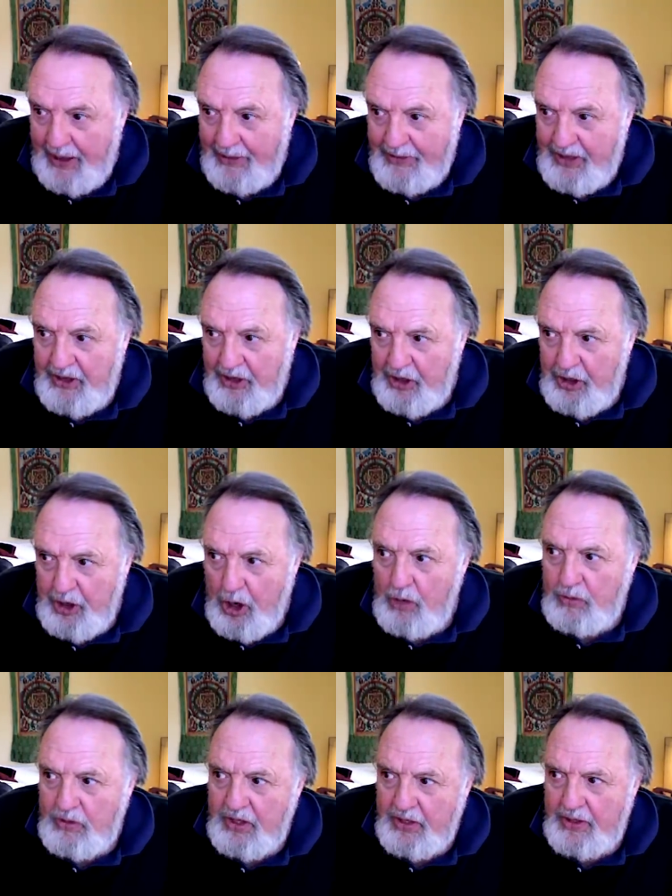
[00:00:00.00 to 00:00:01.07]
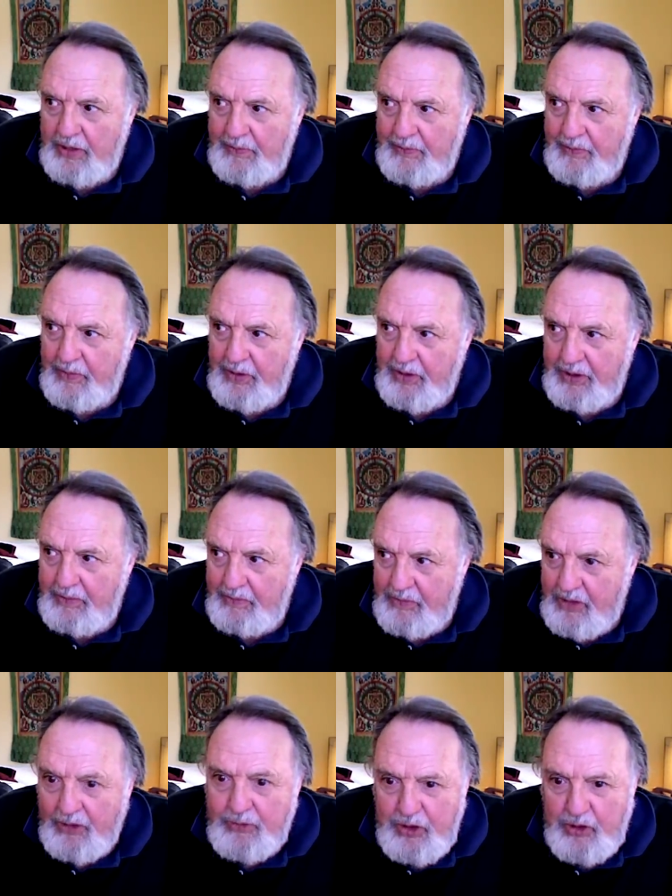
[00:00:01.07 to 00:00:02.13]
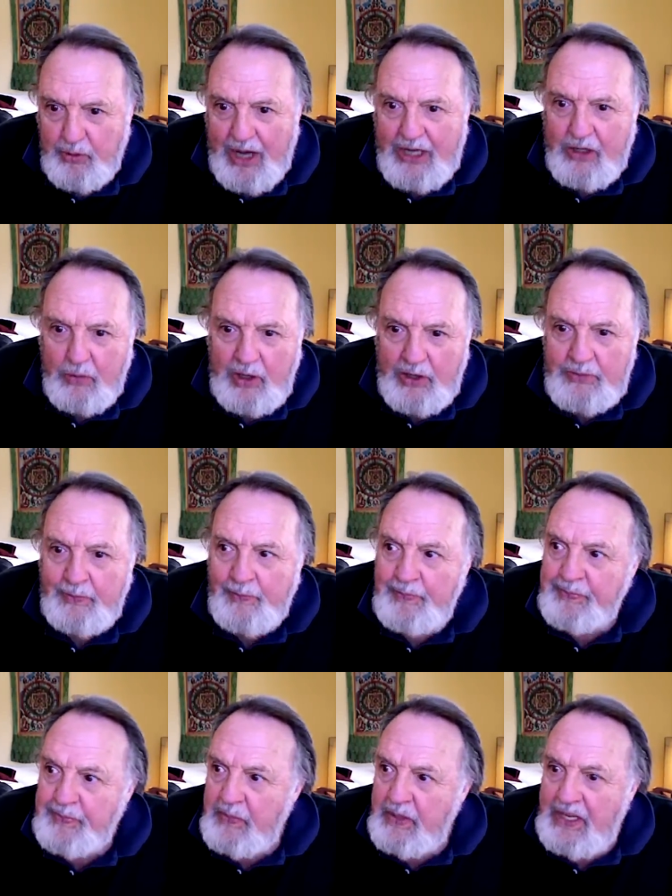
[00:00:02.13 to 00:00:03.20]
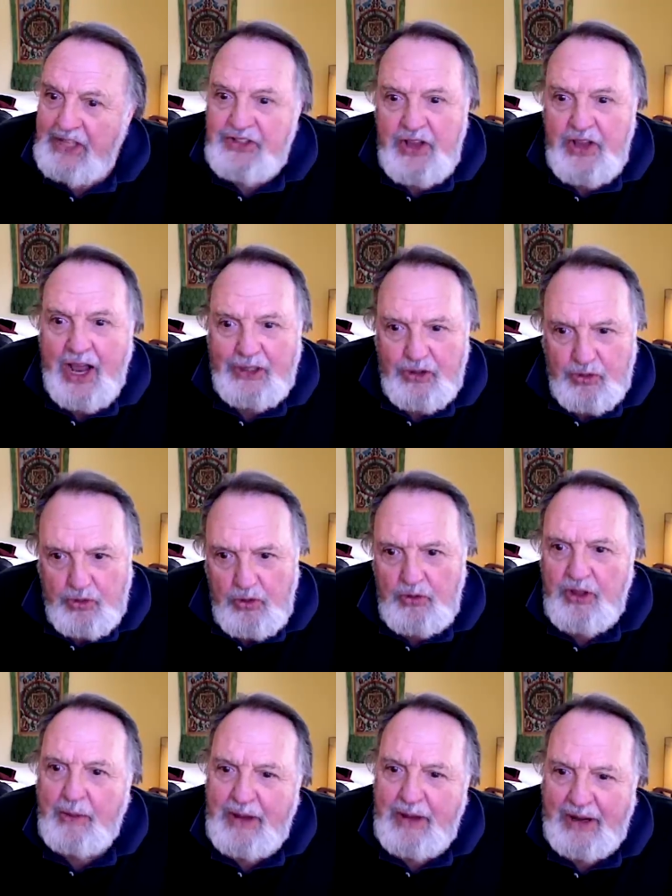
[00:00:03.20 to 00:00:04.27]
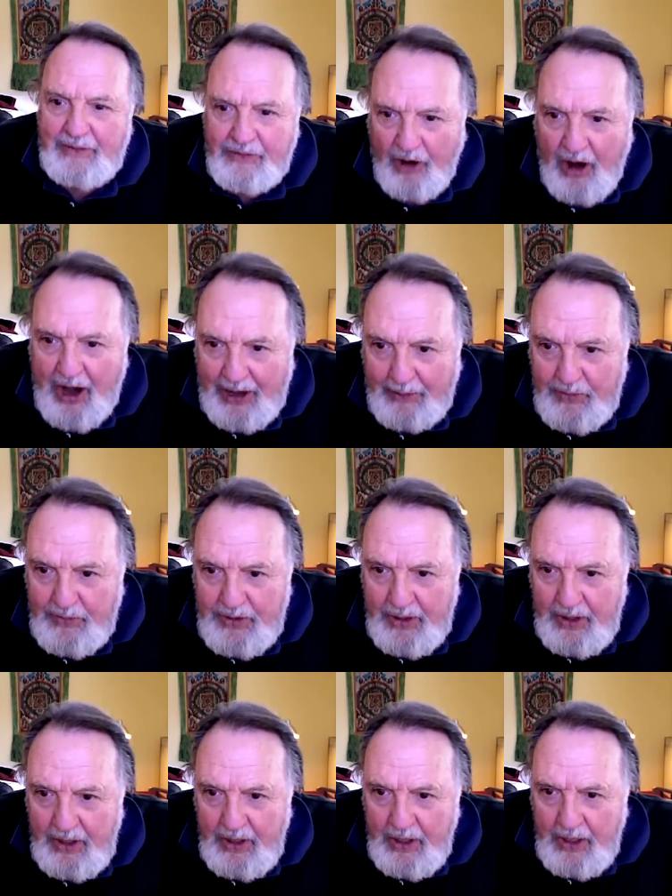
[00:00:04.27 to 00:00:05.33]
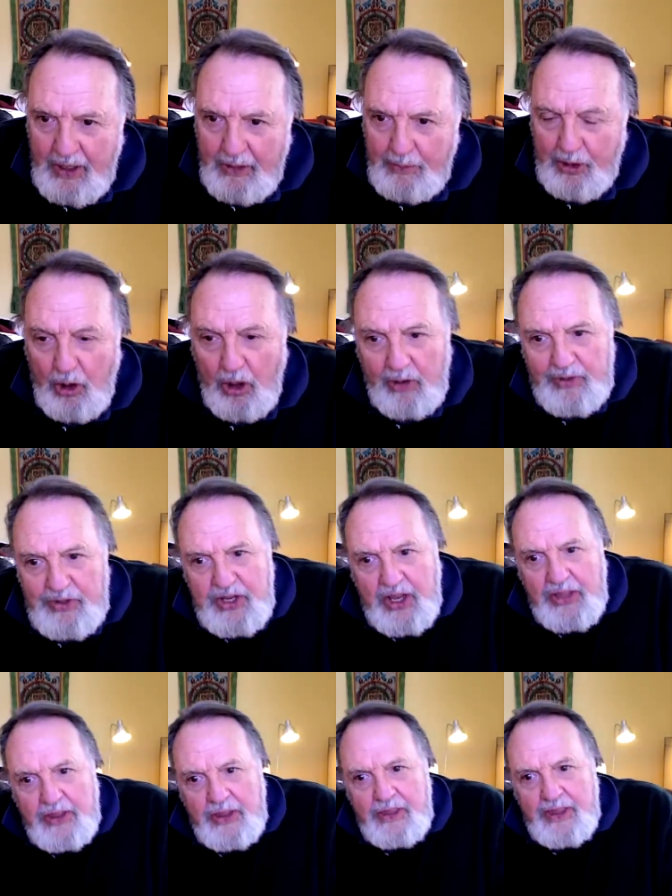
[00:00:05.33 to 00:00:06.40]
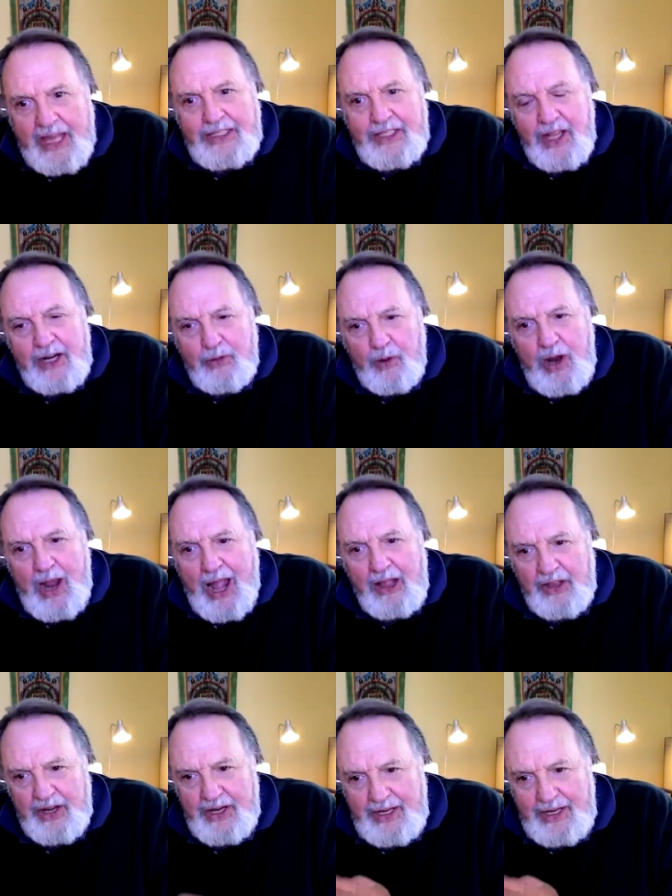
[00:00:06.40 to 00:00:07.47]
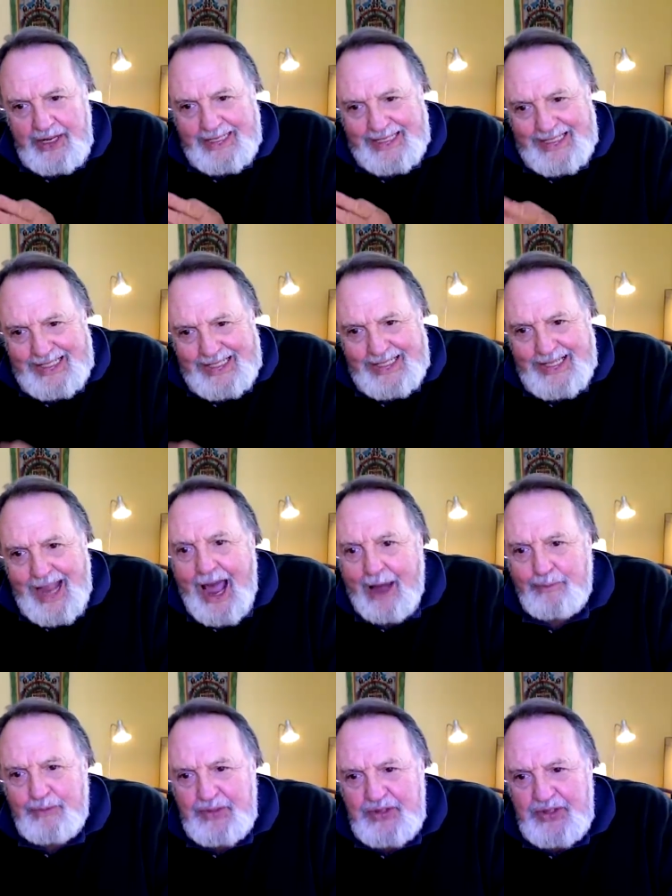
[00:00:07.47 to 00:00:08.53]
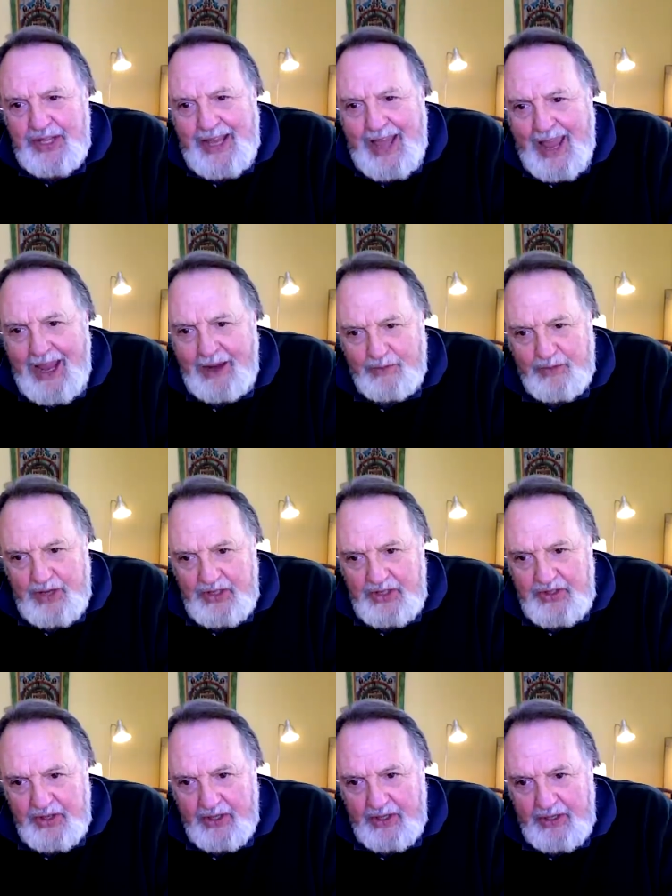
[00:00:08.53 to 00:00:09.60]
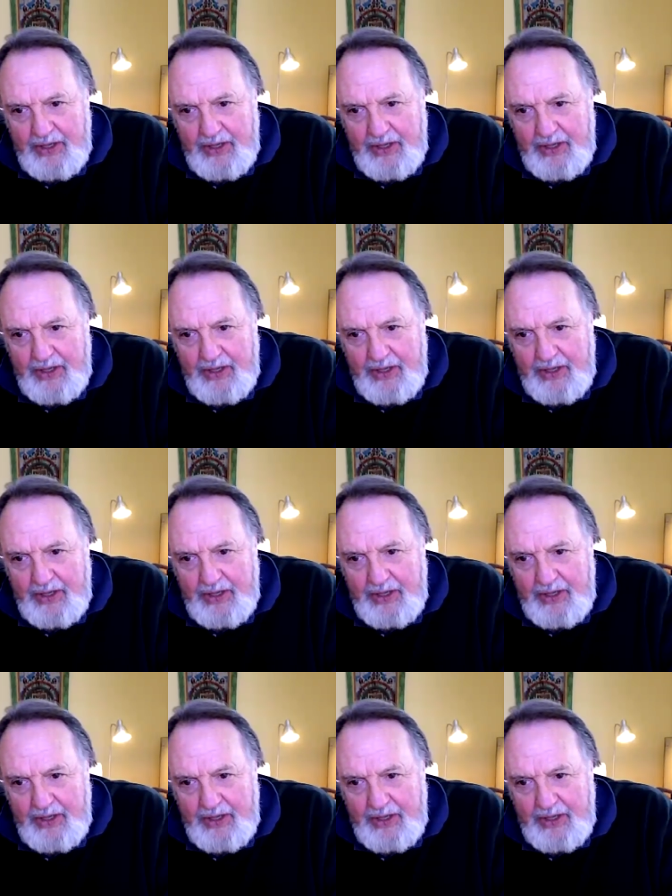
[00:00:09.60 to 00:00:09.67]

and then the note to the, the country director was, "It's not true they're being framed." But all of a sudden, that's like reality. It stops the game, doesn't it?